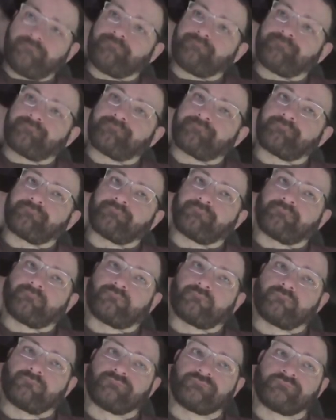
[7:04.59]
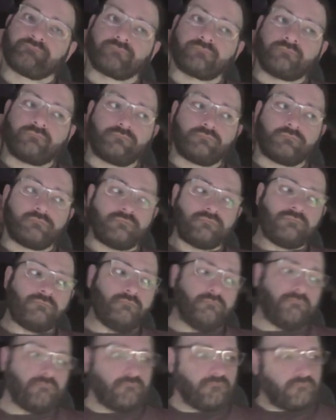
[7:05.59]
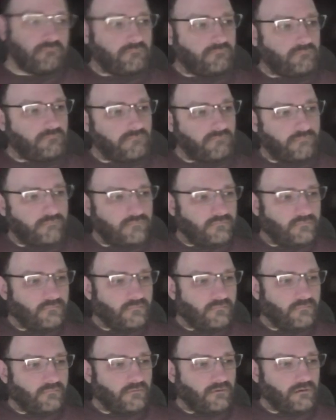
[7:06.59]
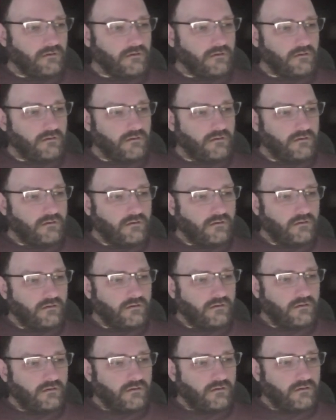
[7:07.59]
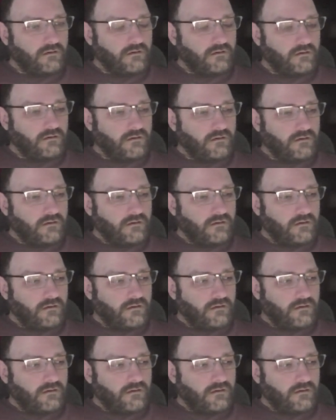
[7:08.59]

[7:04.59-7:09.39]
[no speech]